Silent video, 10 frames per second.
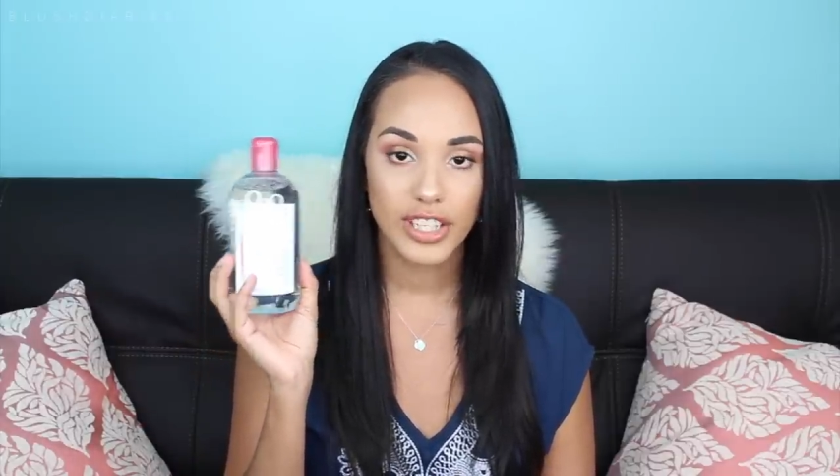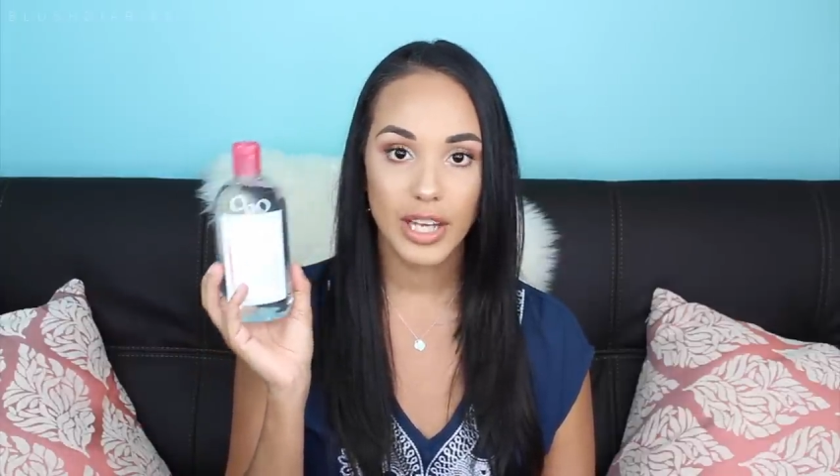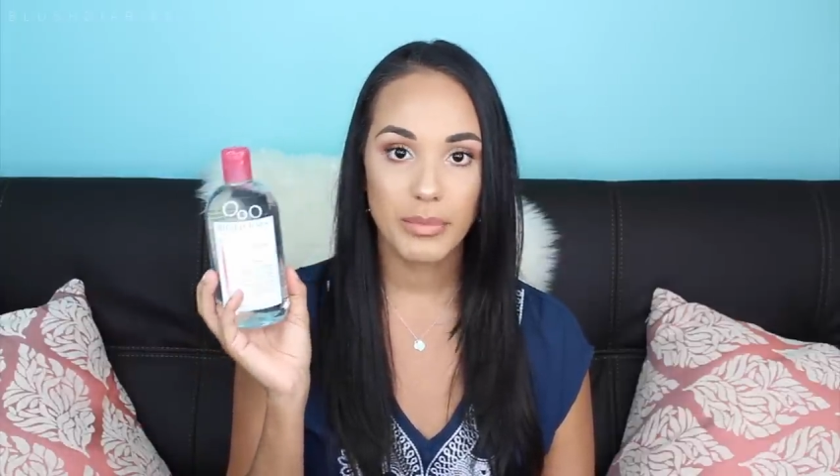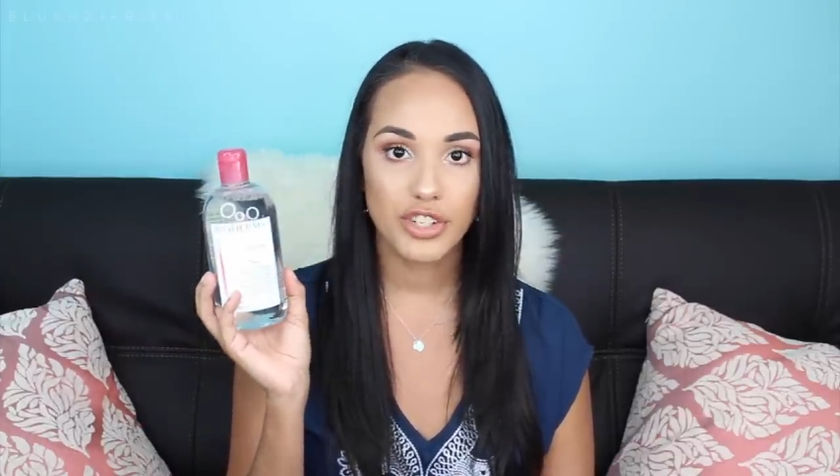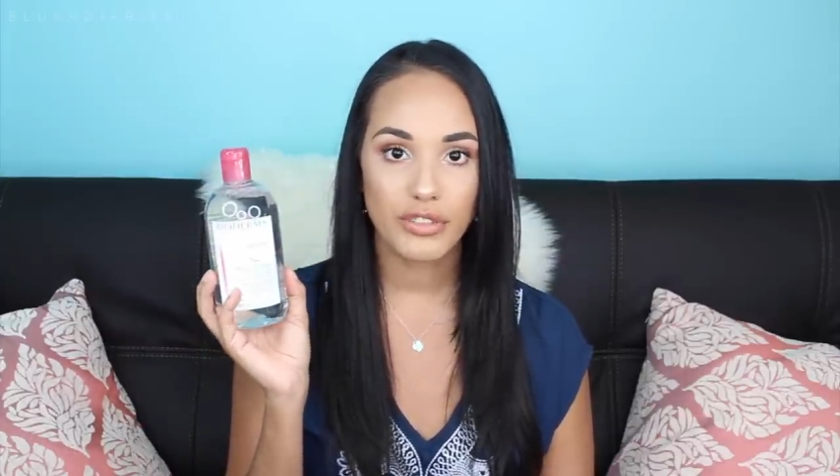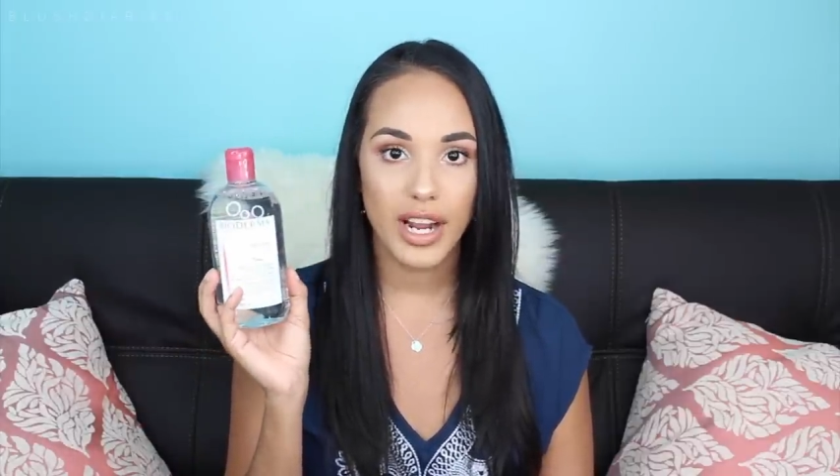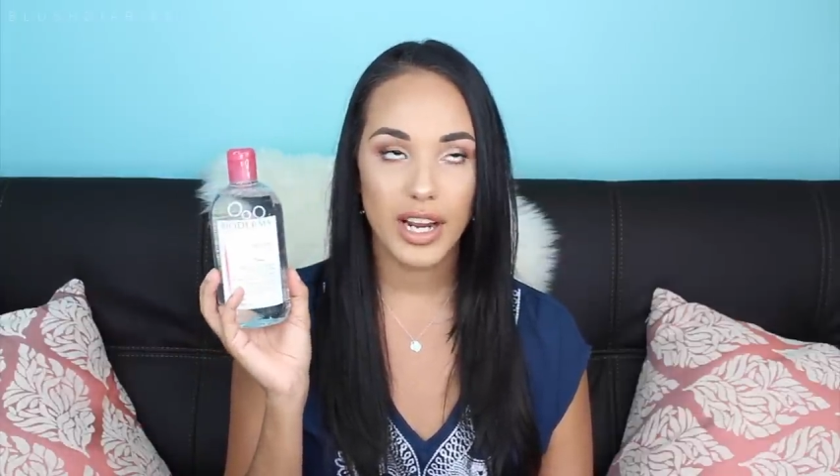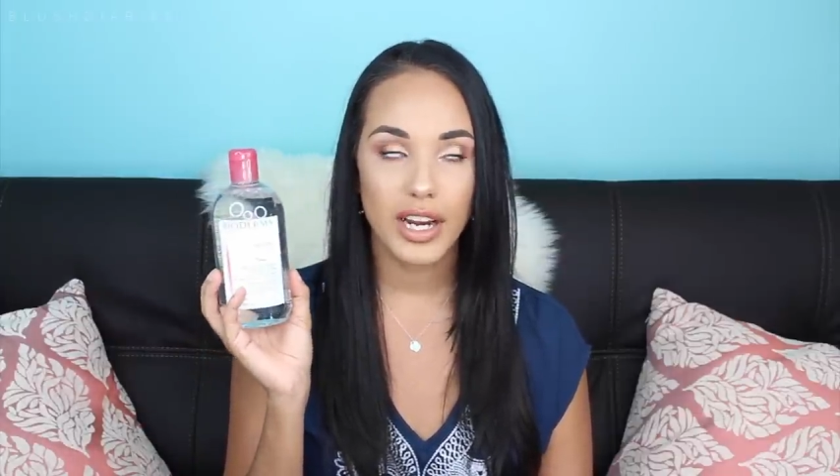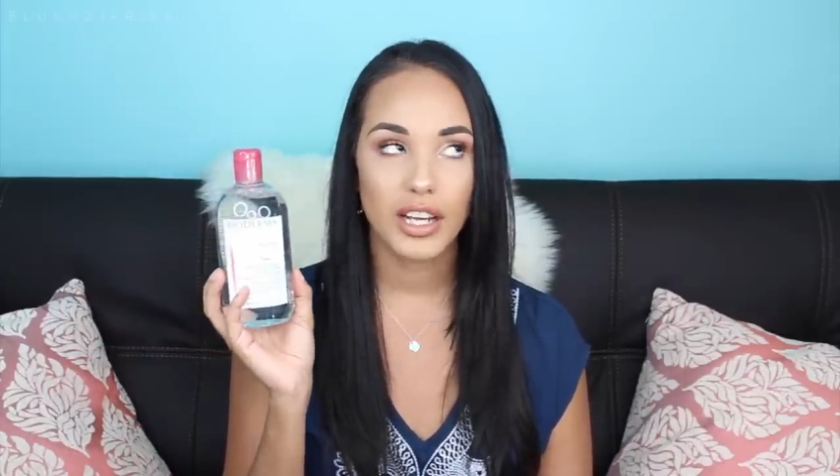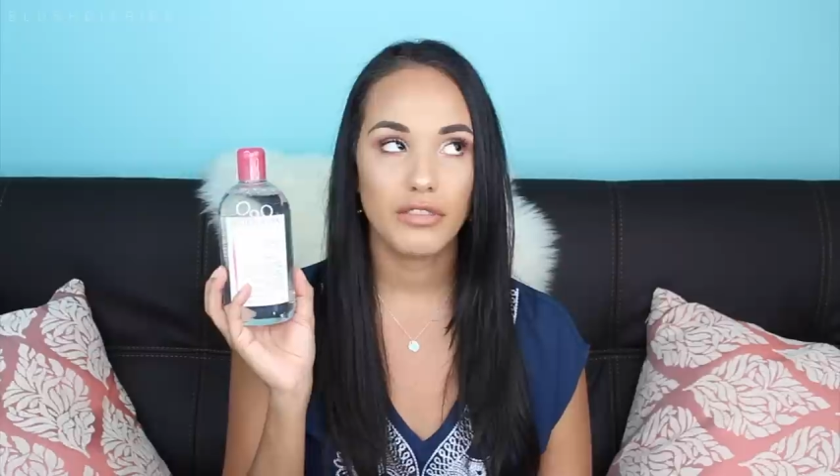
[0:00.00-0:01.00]
she let me
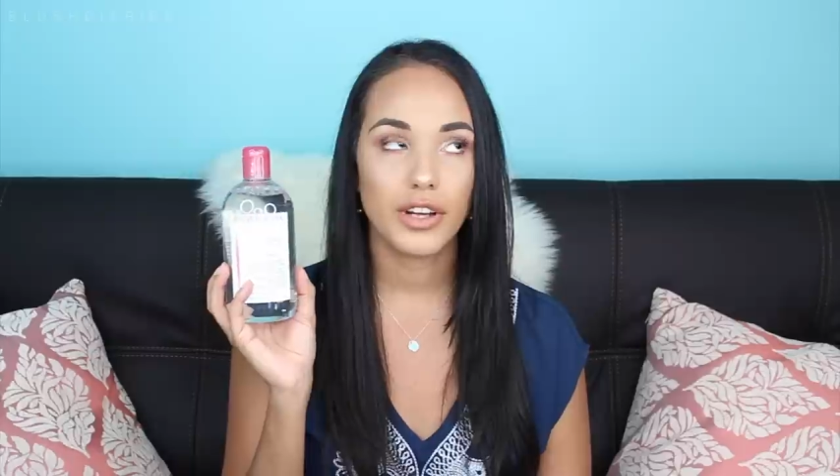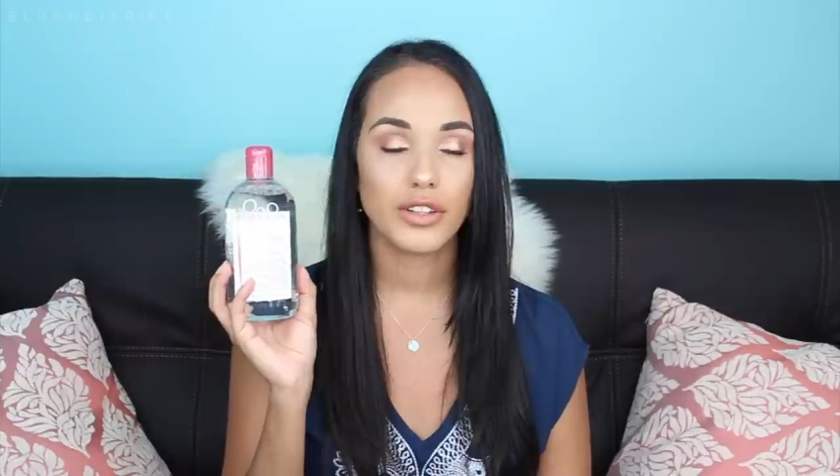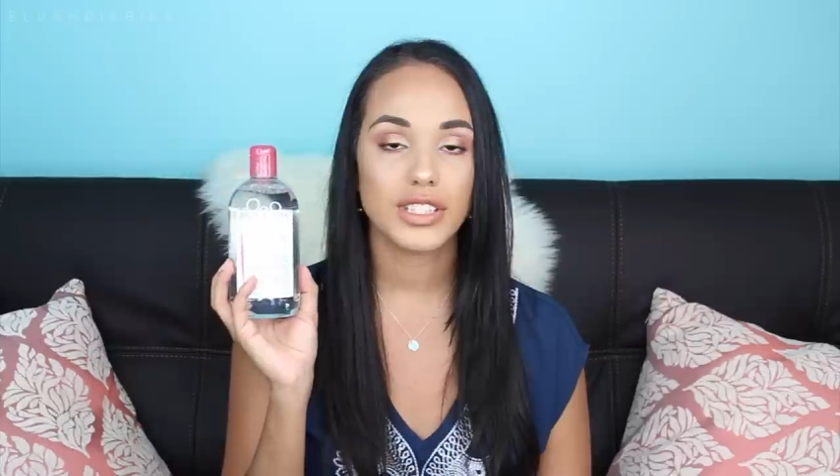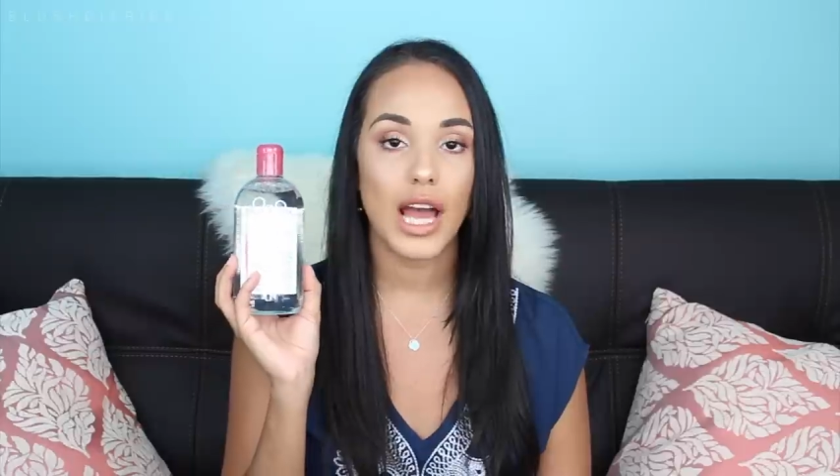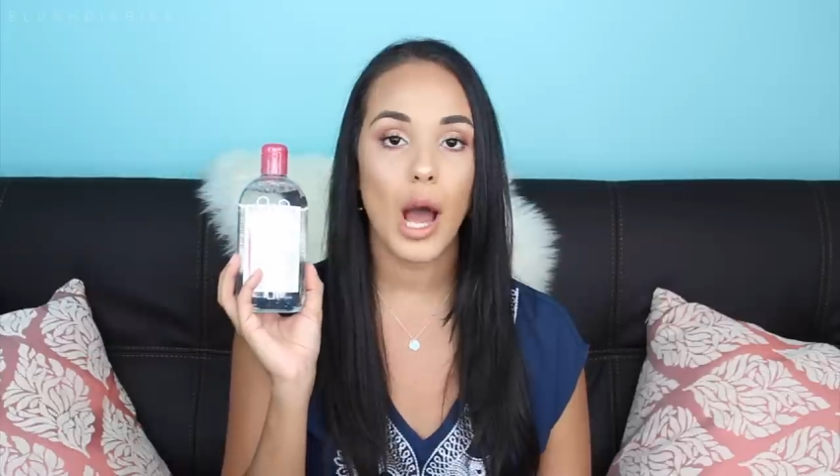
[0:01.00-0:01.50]
try it and it felt